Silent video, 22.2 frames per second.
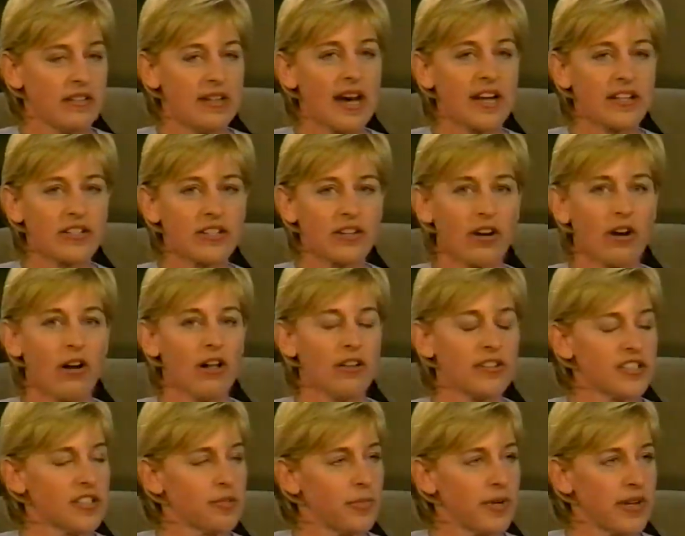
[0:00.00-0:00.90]
not to
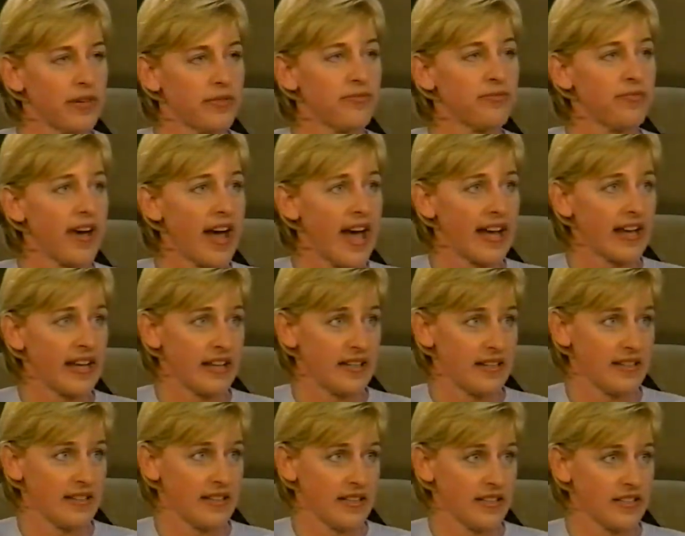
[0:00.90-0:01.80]
call someone a
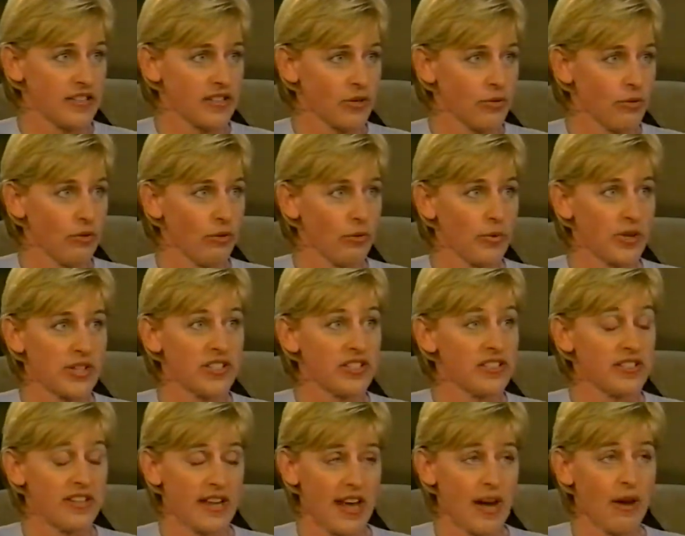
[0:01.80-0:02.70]
faggot in school,
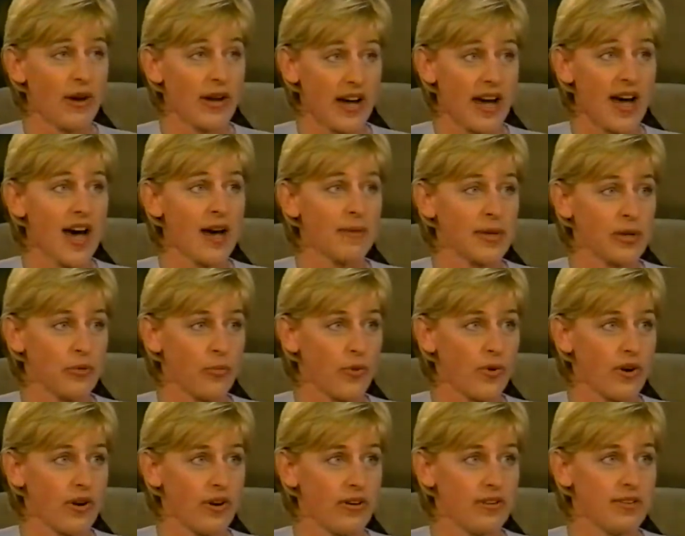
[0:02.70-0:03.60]
which is now a common
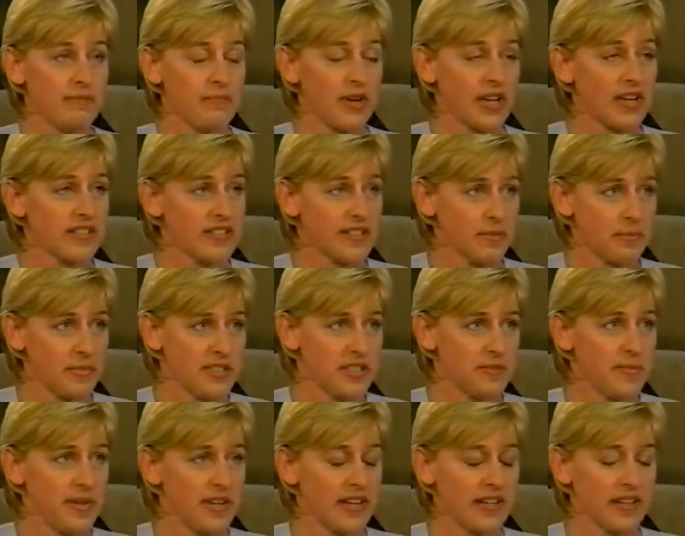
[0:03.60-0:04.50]
word because I've
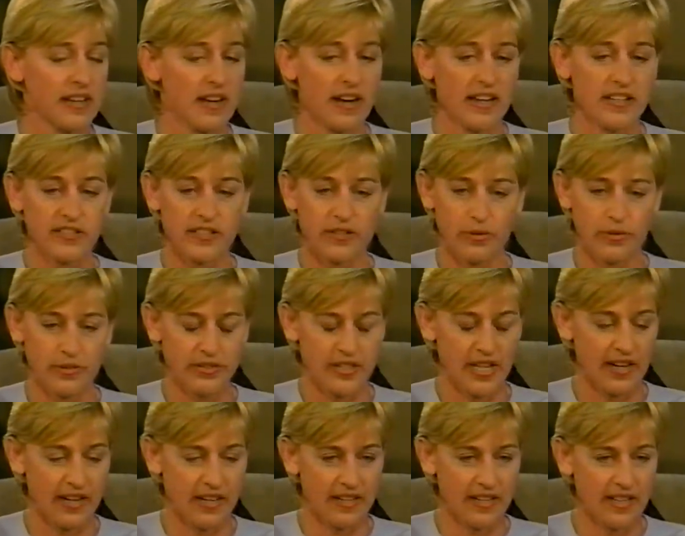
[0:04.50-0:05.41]
been speaking to high
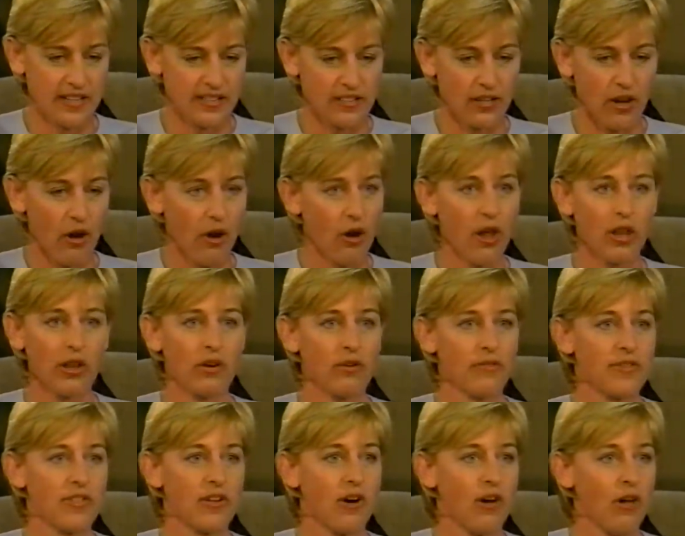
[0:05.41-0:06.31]
schools and it is all
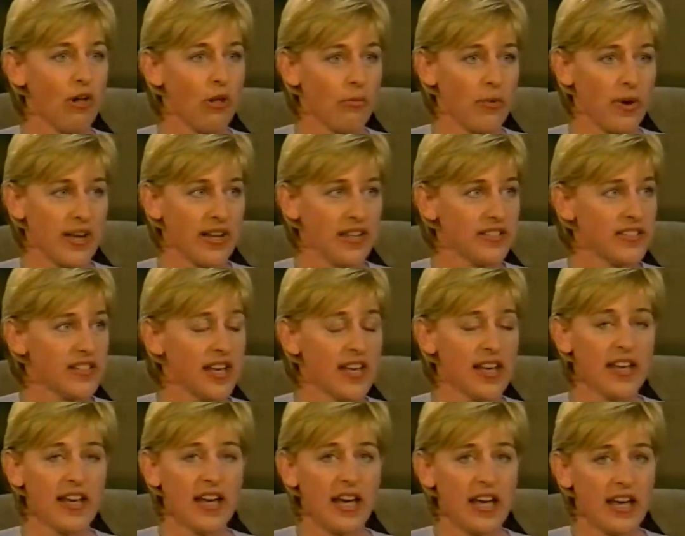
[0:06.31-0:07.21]
over the hallways.
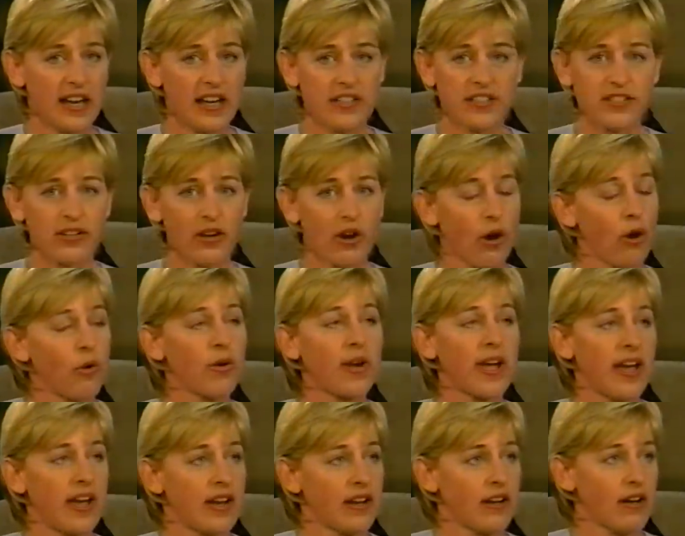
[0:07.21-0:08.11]
And it's
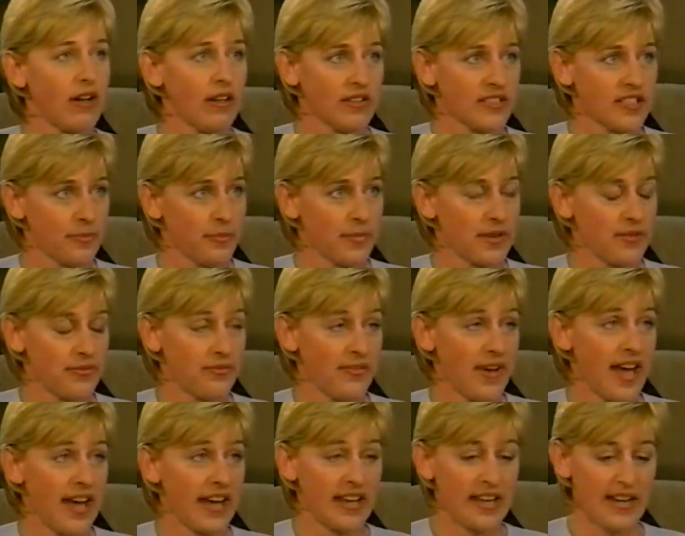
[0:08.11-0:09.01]
okay to call someone a
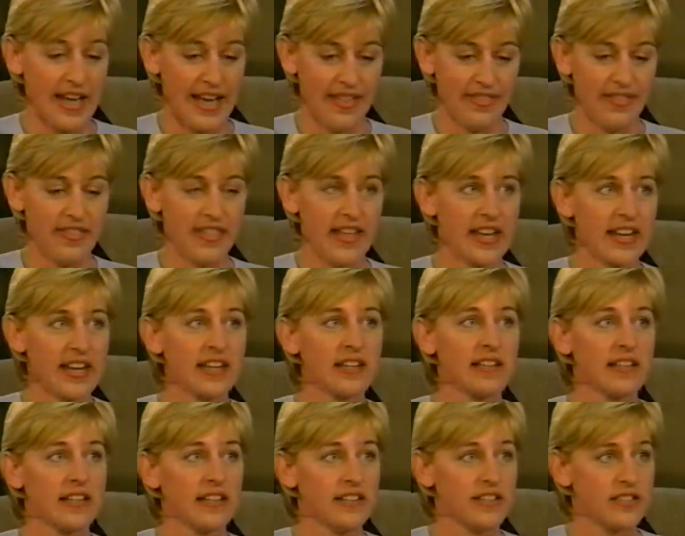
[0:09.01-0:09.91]
faggot. And then
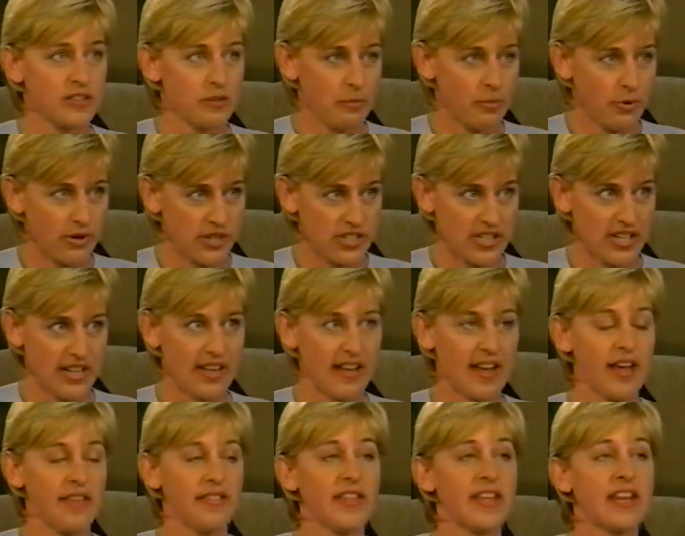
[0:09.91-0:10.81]
it leads to
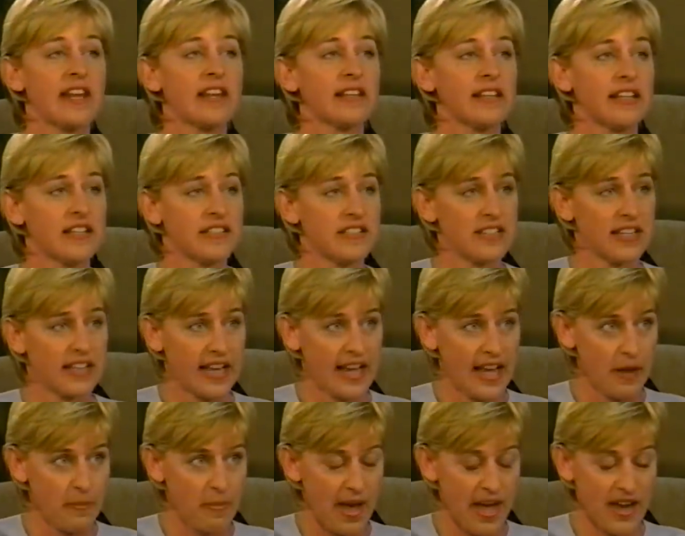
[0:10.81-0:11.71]
pushing, and then it leads to
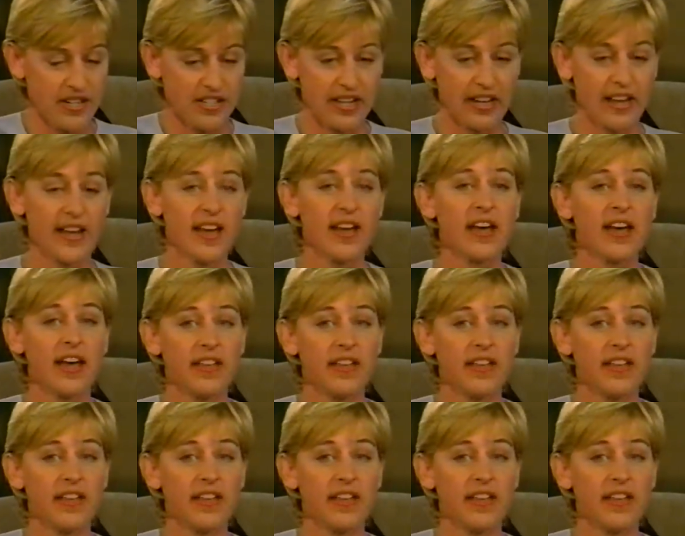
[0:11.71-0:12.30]
gay bashing, and